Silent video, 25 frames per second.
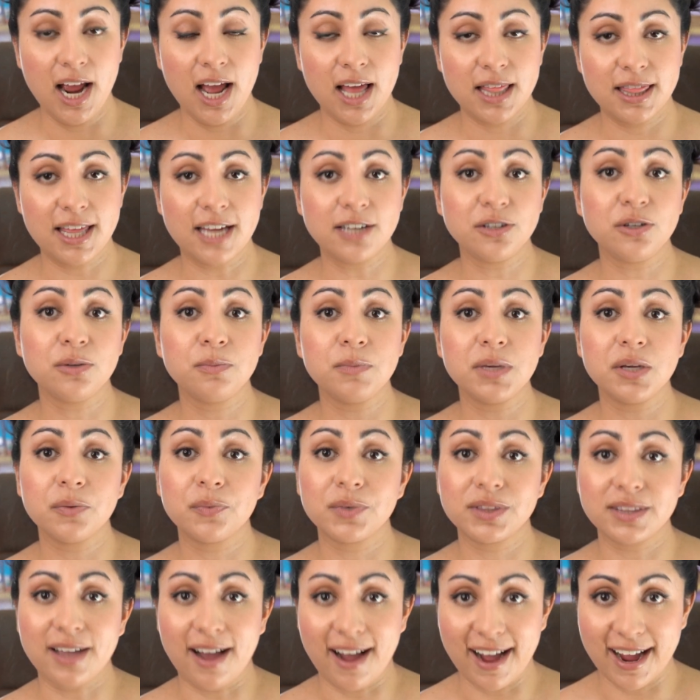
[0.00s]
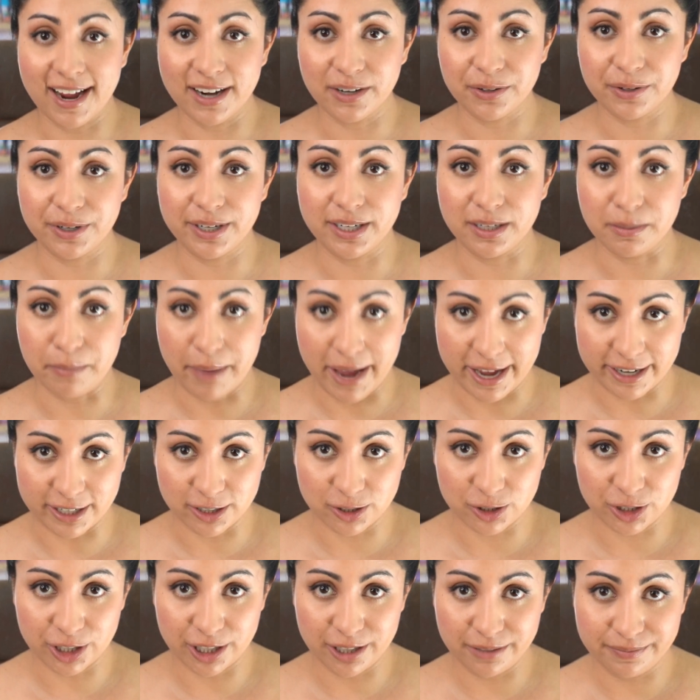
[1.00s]
Then you meet with the hiring
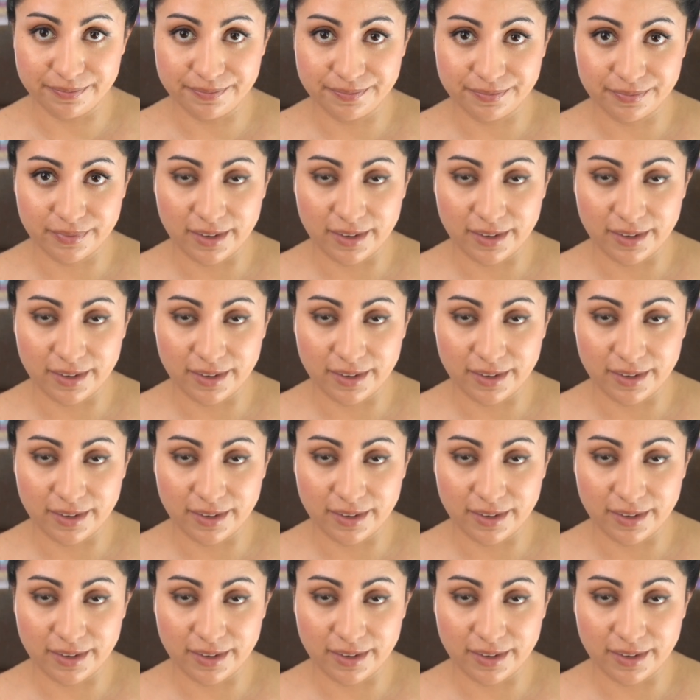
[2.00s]
manager.